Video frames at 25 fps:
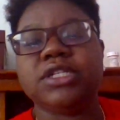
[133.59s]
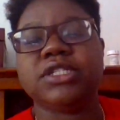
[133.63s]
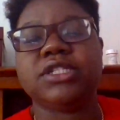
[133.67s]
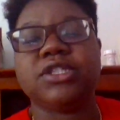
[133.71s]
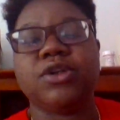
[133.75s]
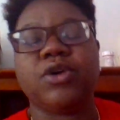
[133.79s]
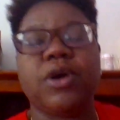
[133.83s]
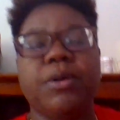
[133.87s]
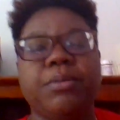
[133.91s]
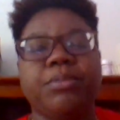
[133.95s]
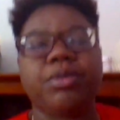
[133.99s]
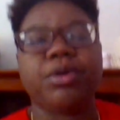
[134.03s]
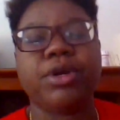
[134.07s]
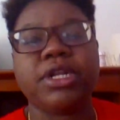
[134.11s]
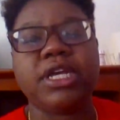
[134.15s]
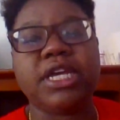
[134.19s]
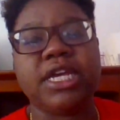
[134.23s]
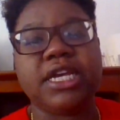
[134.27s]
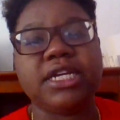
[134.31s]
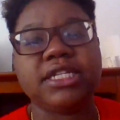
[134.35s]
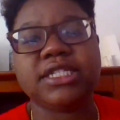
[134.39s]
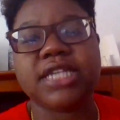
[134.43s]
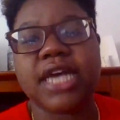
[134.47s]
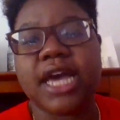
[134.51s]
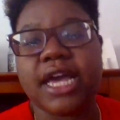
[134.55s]
So I'm pretty
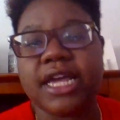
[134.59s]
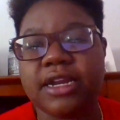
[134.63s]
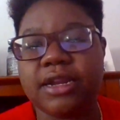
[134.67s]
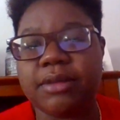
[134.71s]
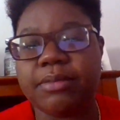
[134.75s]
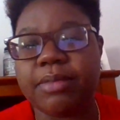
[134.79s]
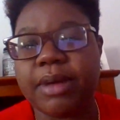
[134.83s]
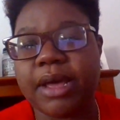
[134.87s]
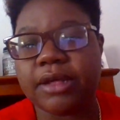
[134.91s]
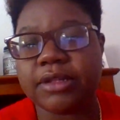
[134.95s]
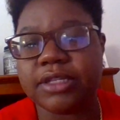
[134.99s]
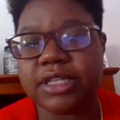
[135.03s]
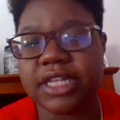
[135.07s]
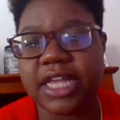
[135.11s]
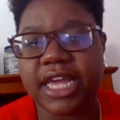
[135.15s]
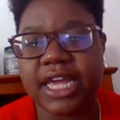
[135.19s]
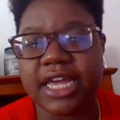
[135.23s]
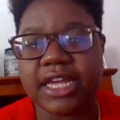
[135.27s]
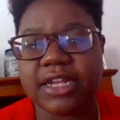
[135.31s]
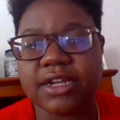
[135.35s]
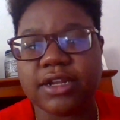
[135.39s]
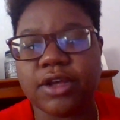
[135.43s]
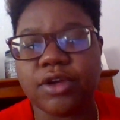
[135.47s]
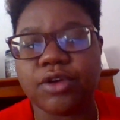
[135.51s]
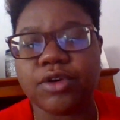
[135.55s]
excited about
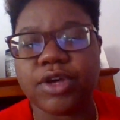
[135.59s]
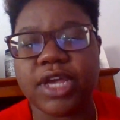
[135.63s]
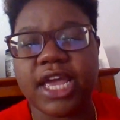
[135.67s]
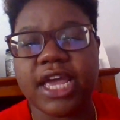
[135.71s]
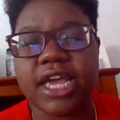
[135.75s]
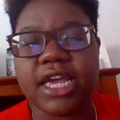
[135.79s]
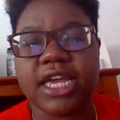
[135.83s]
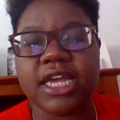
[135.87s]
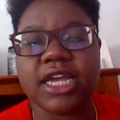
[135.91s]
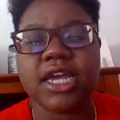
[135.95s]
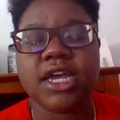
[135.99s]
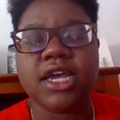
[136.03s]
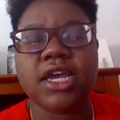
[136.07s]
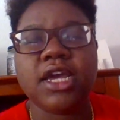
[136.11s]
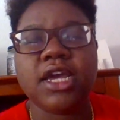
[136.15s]
that. Okay.